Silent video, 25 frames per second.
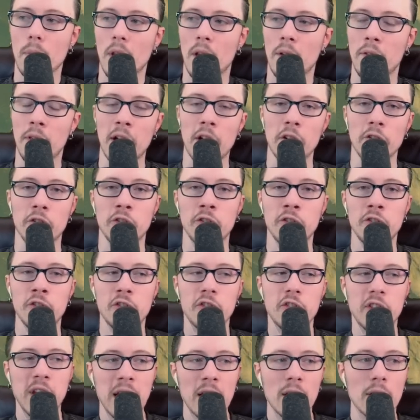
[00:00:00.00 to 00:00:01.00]
They're
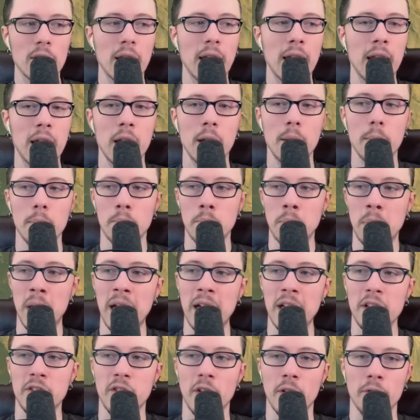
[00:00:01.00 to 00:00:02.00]
stealing
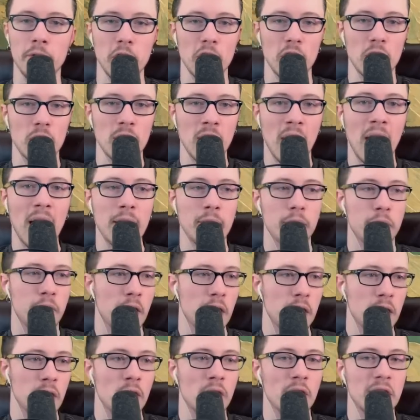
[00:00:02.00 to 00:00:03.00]
minutes of your life
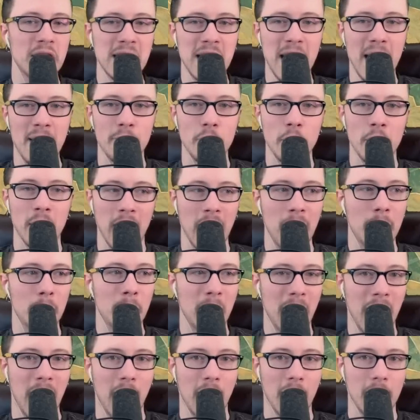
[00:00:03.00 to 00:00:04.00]
that you'll never get
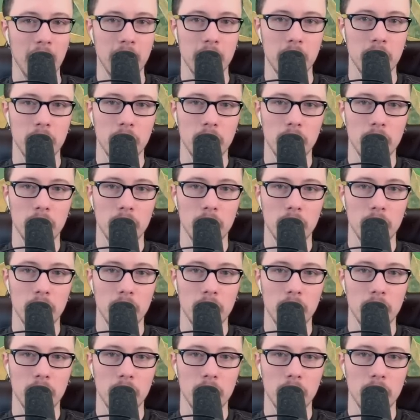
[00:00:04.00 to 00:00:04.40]
back